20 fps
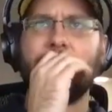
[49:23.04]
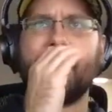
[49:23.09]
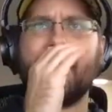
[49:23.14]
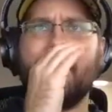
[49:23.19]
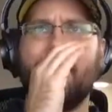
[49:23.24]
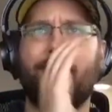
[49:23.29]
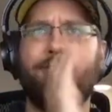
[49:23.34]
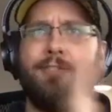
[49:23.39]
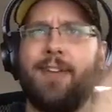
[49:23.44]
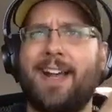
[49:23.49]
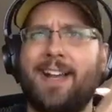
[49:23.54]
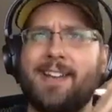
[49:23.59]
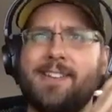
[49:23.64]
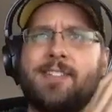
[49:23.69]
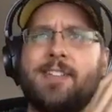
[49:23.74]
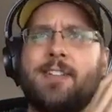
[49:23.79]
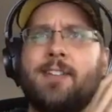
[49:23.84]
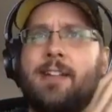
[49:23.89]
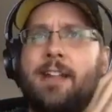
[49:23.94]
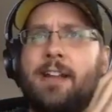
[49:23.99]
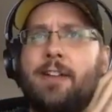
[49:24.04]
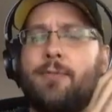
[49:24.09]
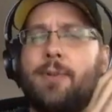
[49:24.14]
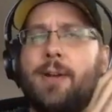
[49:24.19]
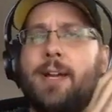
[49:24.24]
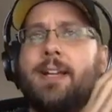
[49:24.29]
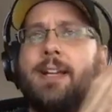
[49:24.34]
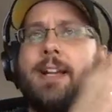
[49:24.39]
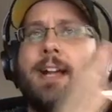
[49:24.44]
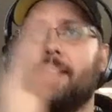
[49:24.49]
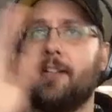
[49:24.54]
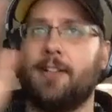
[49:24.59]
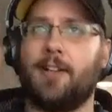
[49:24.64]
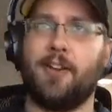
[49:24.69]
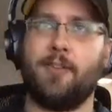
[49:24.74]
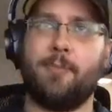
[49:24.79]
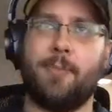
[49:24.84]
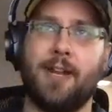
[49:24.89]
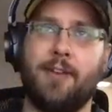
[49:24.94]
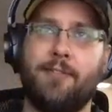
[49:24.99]
fast in a native way, and a lot
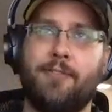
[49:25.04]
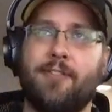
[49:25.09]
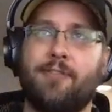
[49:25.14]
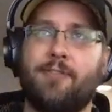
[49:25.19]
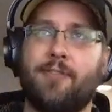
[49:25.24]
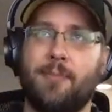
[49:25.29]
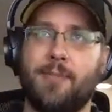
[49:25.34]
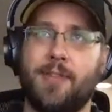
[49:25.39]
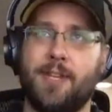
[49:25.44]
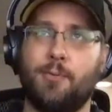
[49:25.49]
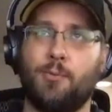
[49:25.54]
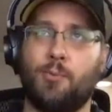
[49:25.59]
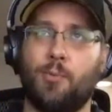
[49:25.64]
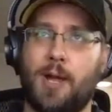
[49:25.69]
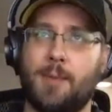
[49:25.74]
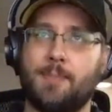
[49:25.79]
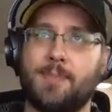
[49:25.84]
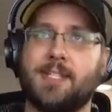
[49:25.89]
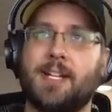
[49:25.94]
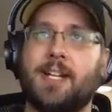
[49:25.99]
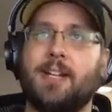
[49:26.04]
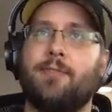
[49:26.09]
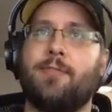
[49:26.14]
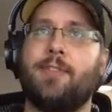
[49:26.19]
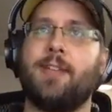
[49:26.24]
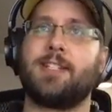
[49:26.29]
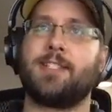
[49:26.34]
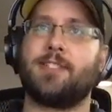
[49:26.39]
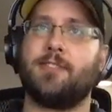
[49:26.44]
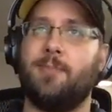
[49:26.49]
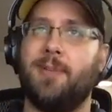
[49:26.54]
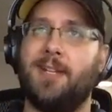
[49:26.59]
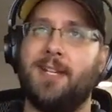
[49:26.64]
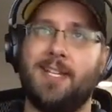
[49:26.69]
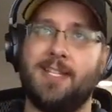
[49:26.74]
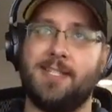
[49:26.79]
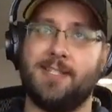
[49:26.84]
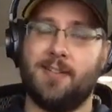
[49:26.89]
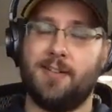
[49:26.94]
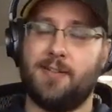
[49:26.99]
of benefit from the web side of things of being
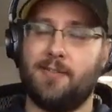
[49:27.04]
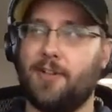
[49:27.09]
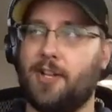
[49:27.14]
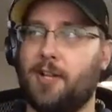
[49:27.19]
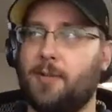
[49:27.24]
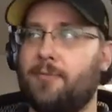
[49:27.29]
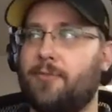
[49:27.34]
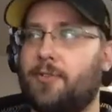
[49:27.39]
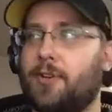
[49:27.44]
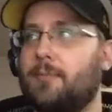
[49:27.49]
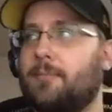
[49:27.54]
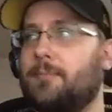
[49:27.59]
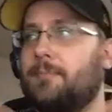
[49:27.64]
easy to develop for.